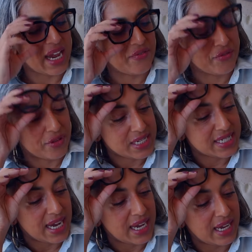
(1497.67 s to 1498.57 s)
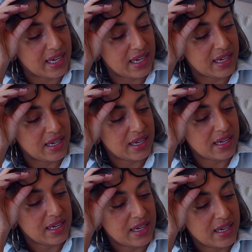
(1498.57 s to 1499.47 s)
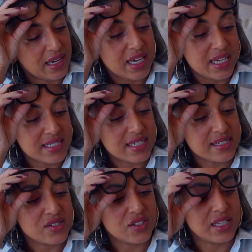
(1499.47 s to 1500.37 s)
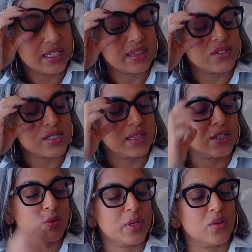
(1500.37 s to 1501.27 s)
every day. It does look like there's a little bit